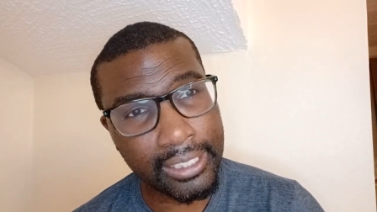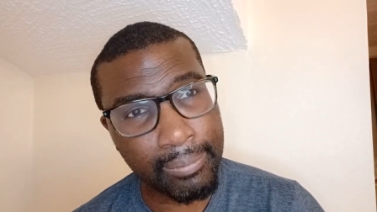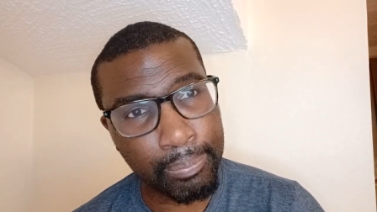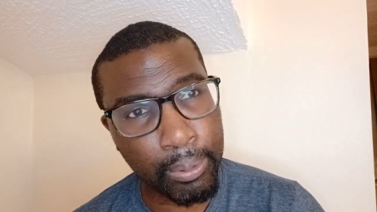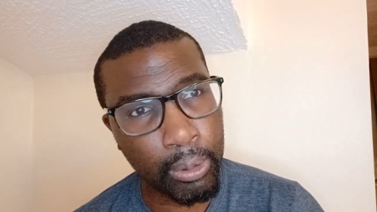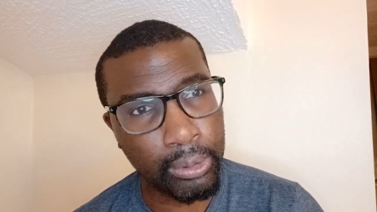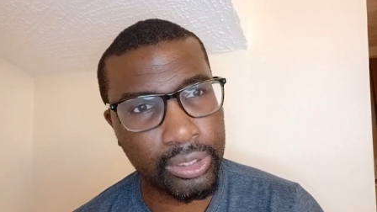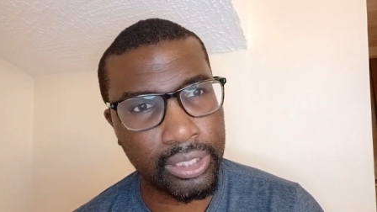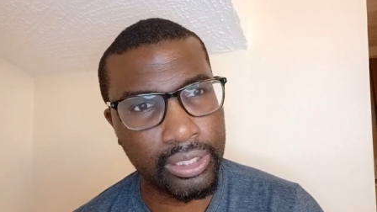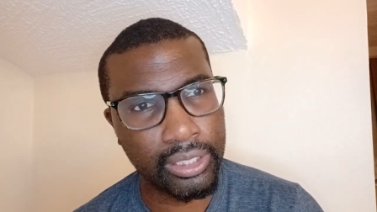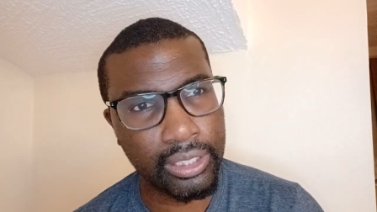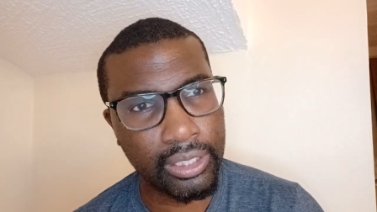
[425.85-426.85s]

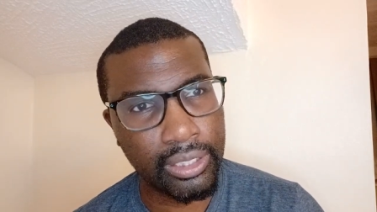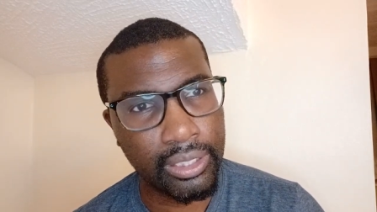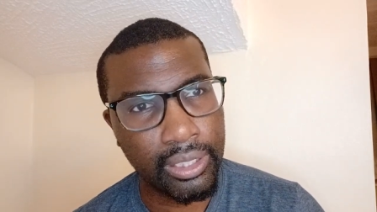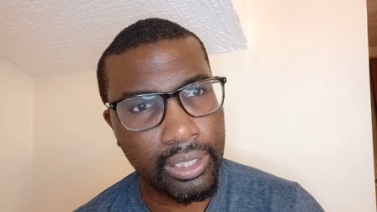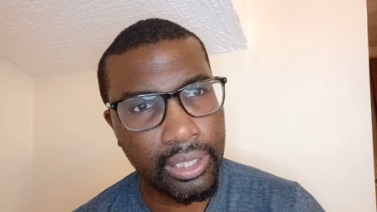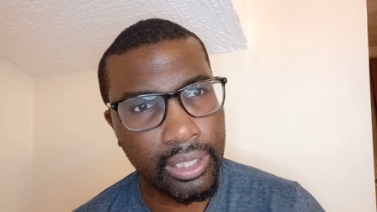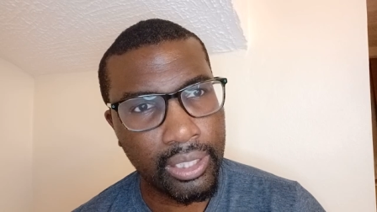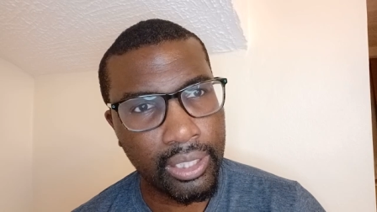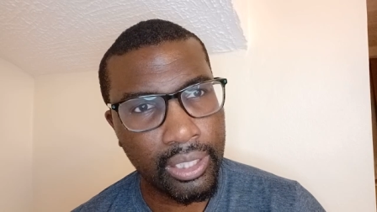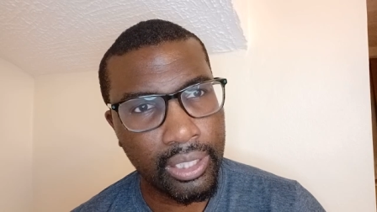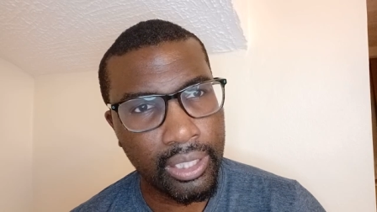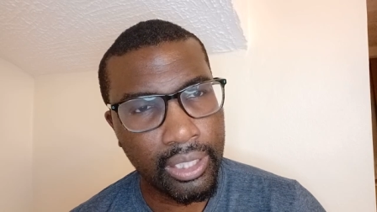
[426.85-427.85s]
important
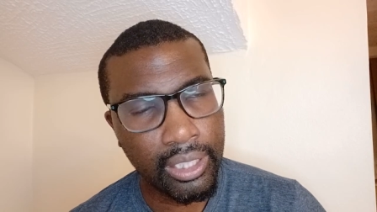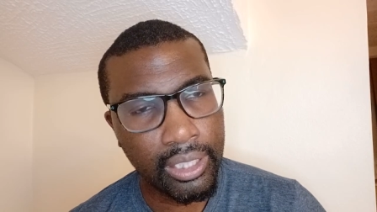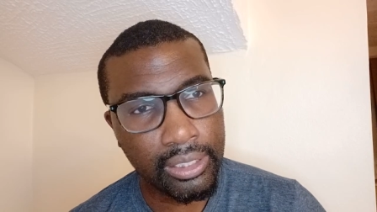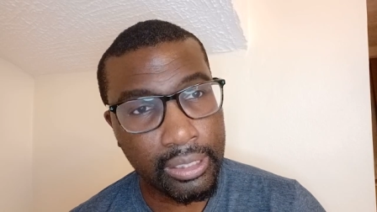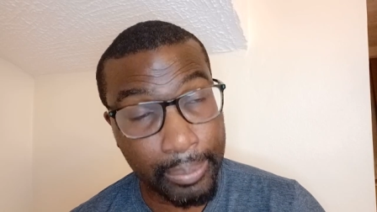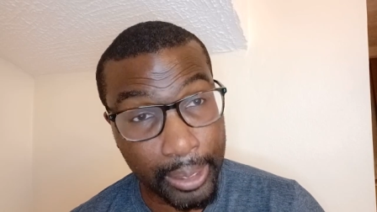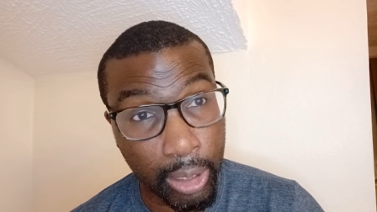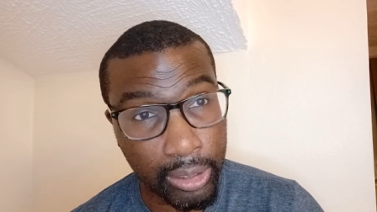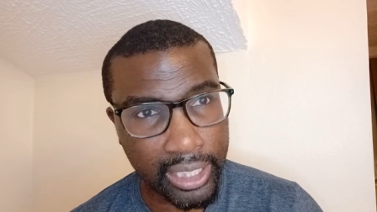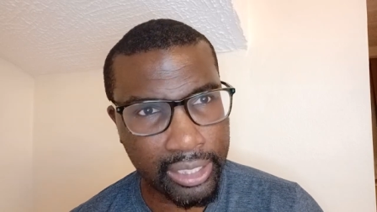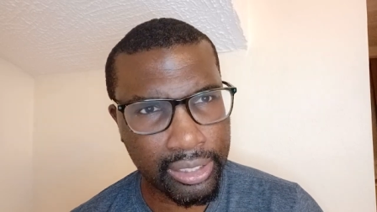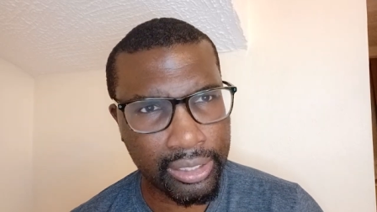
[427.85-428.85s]
to be
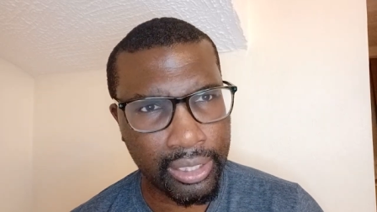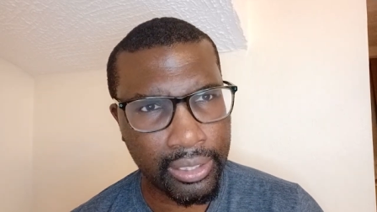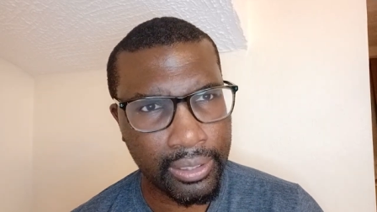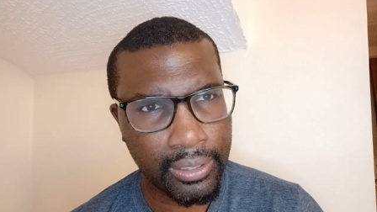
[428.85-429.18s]
honest,